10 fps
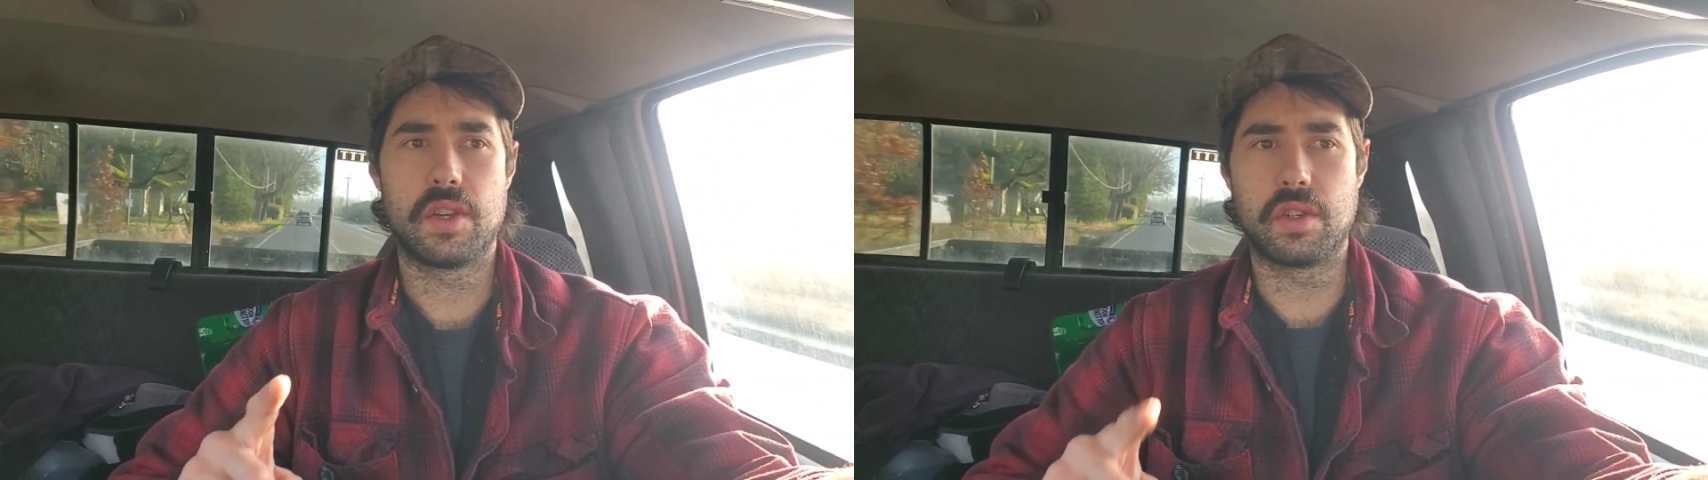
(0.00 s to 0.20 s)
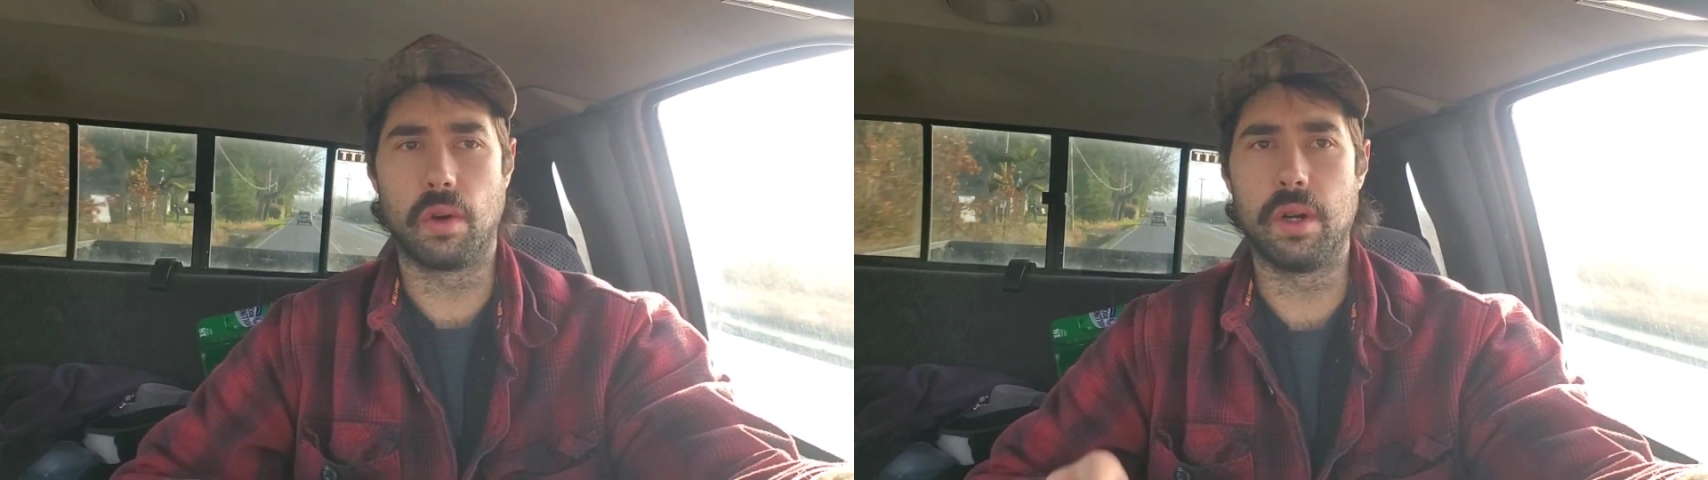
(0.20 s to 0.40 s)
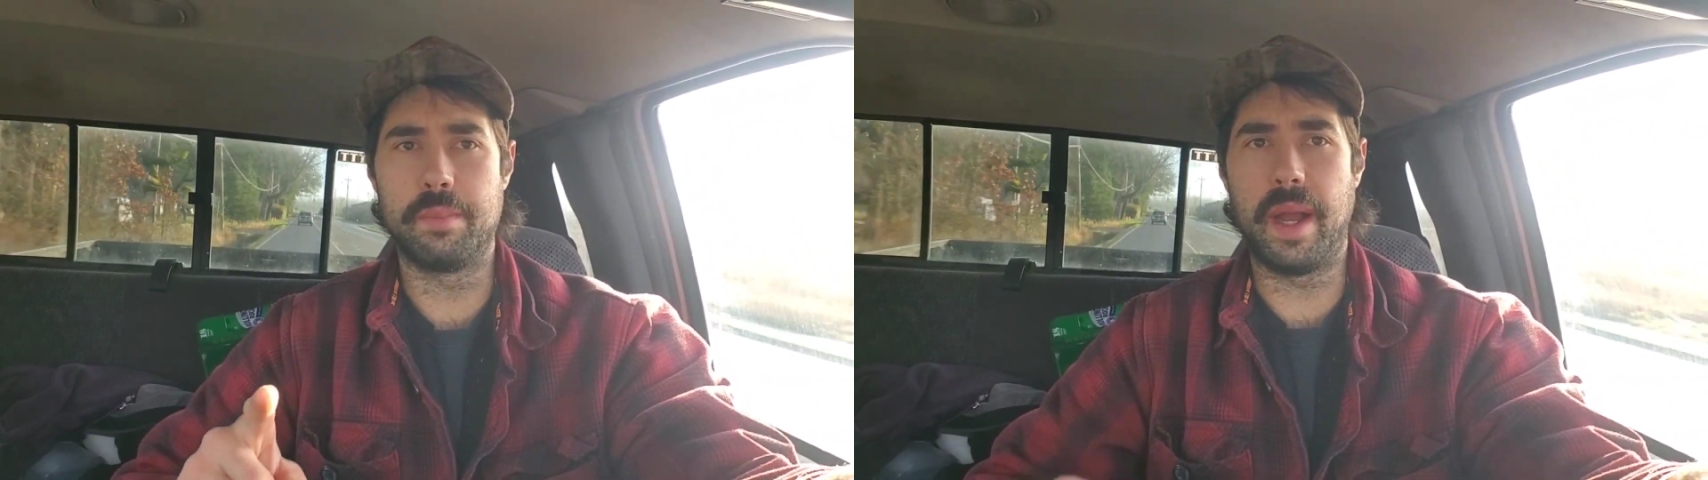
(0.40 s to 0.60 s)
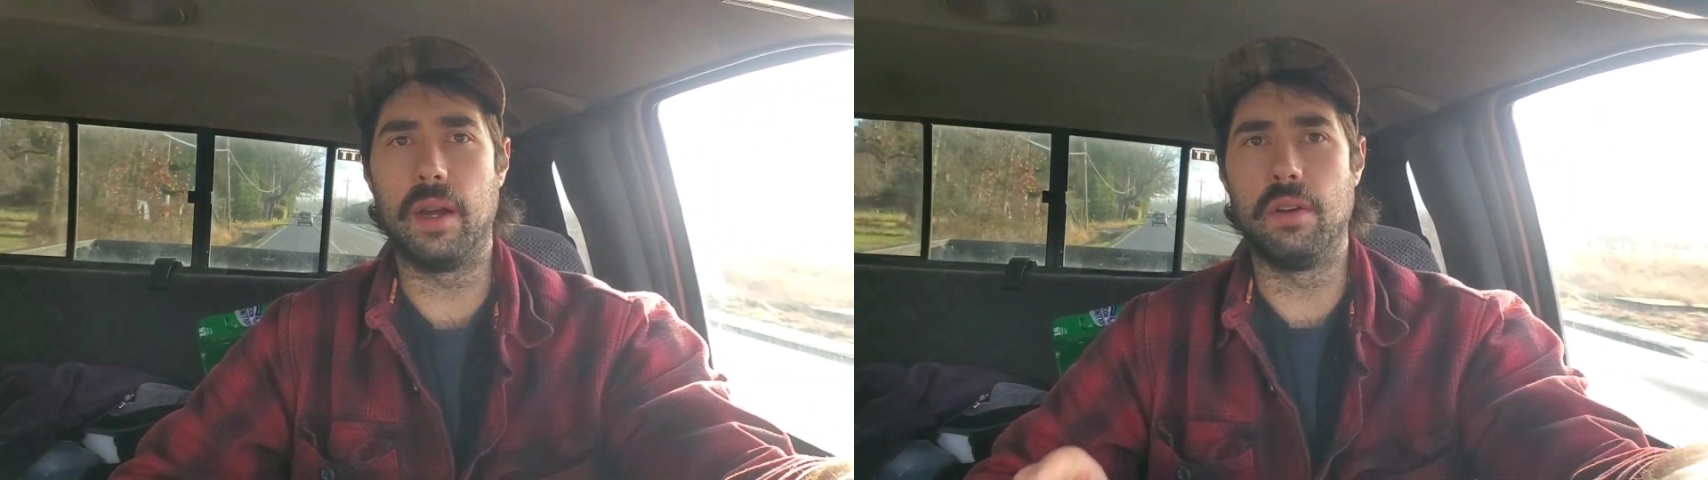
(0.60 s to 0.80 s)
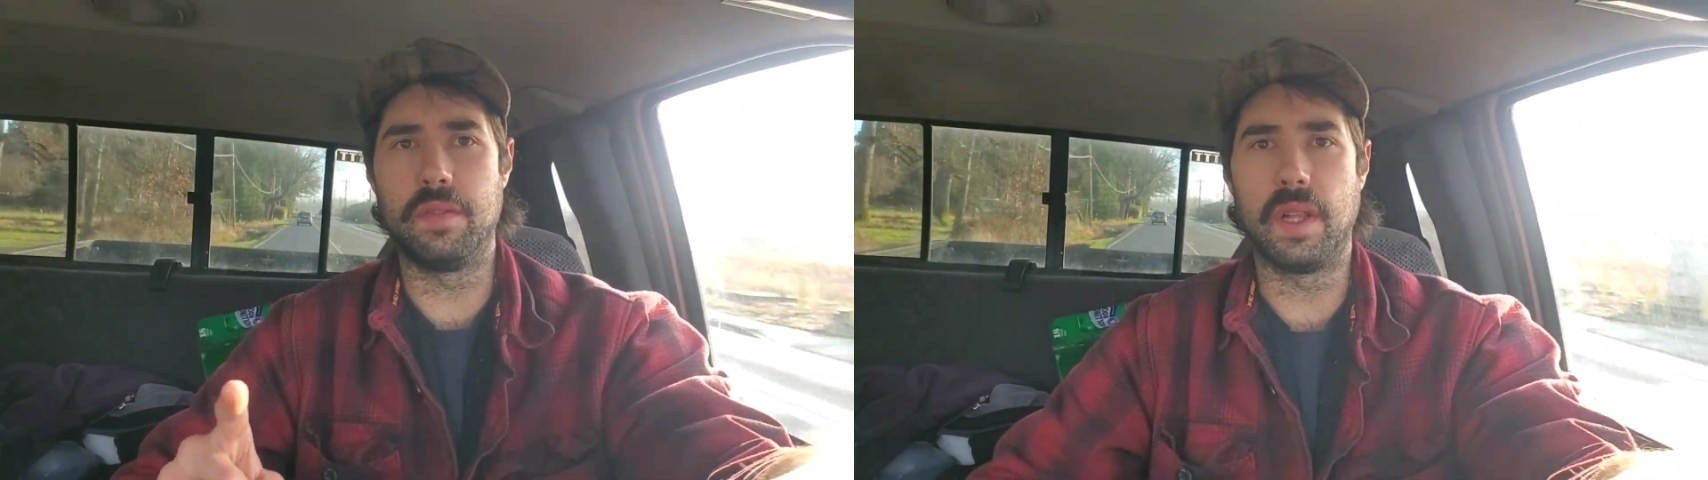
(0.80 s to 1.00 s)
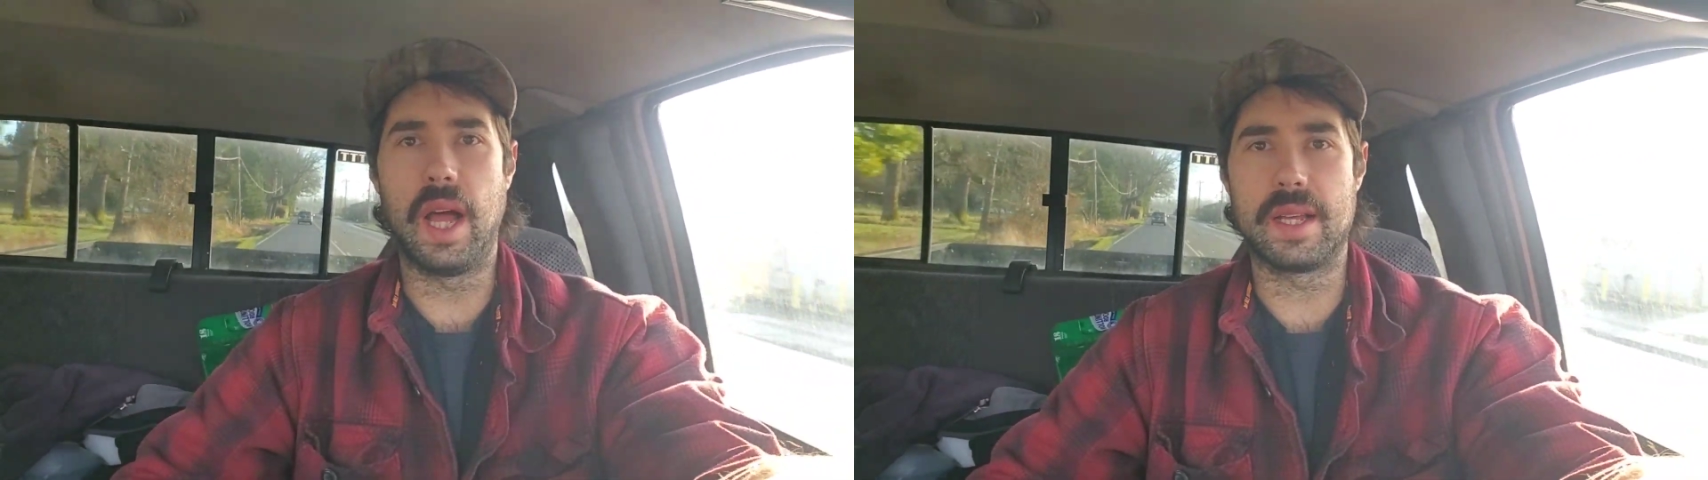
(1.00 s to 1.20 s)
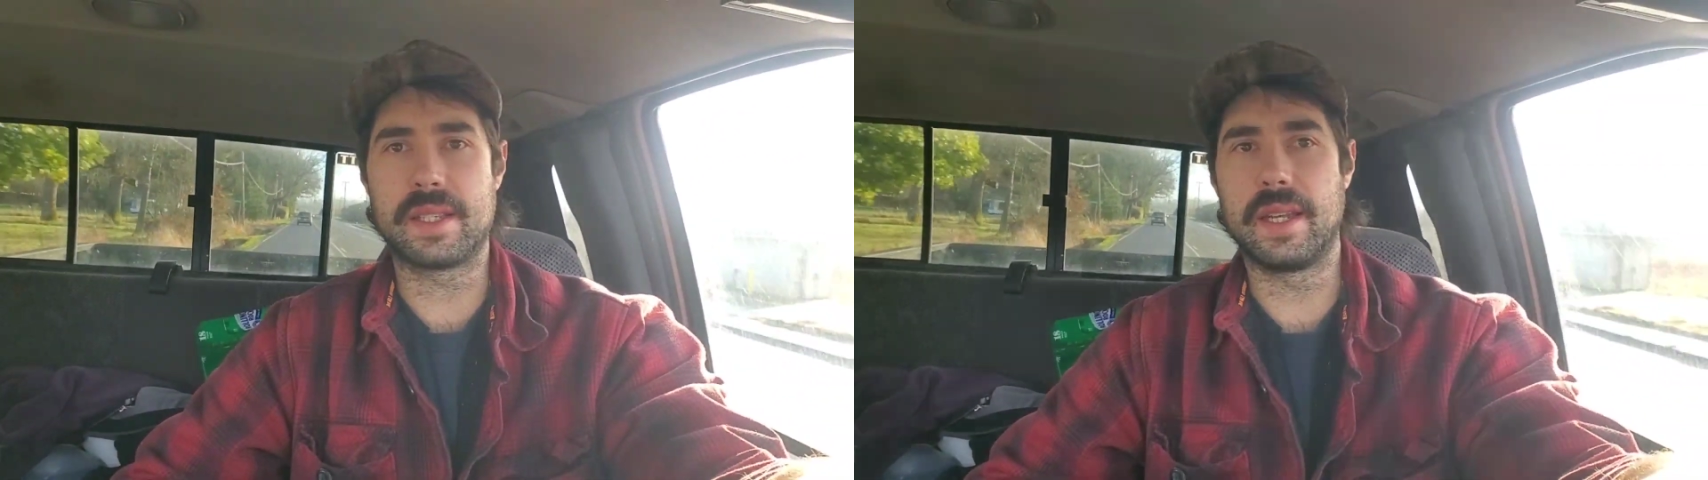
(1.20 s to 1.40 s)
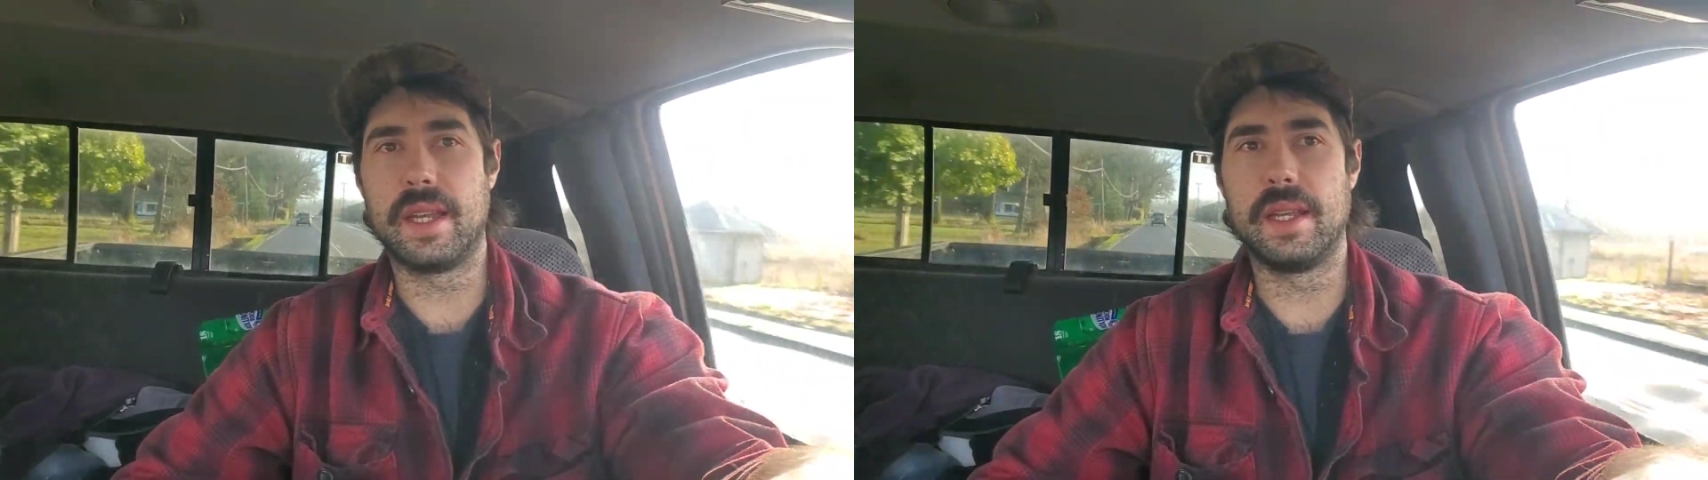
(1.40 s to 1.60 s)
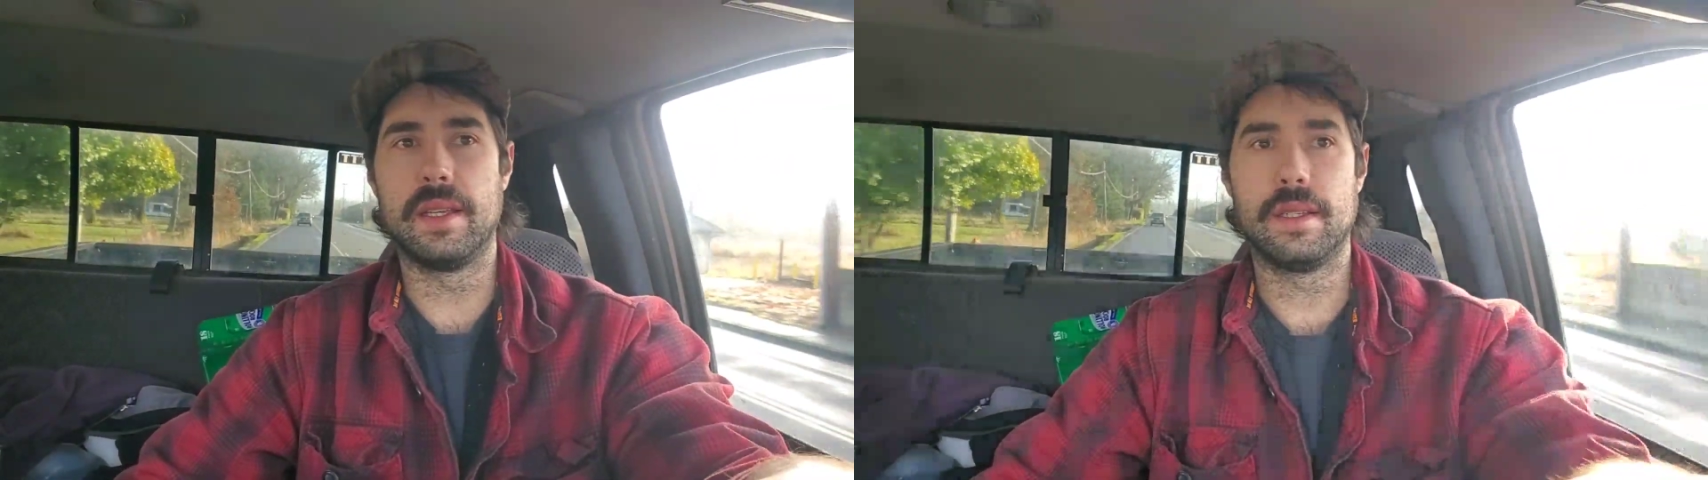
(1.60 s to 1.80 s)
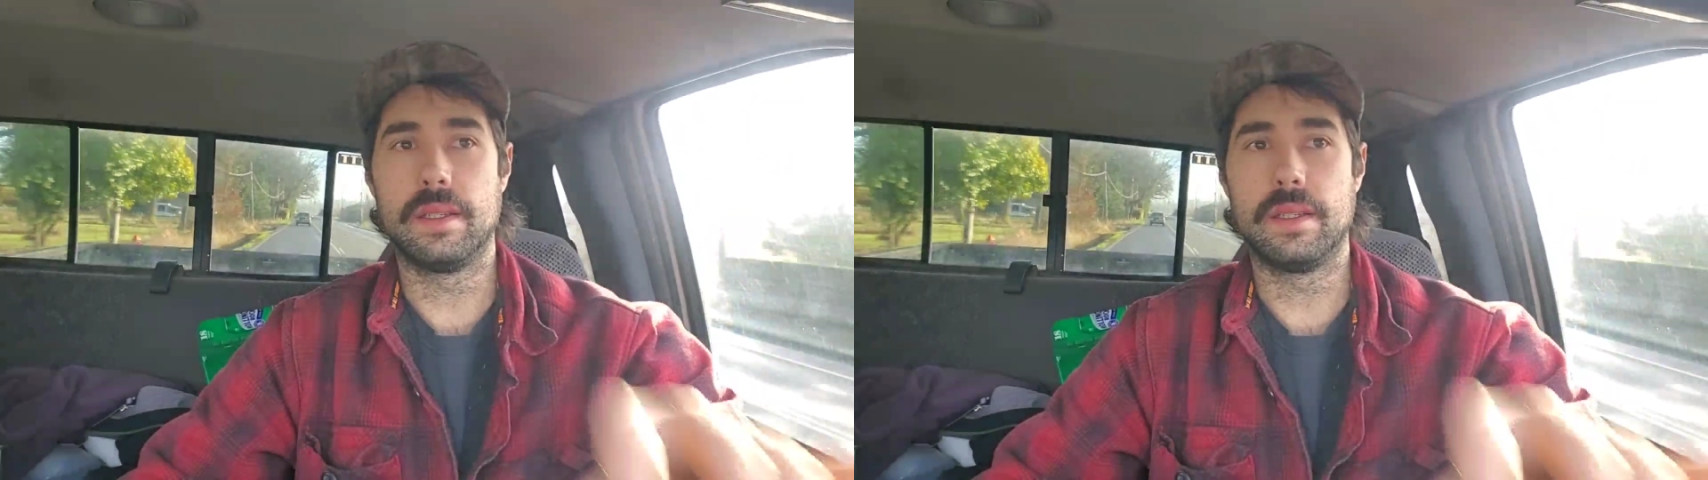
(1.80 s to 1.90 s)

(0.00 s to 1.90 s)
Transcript: short barrel velocity.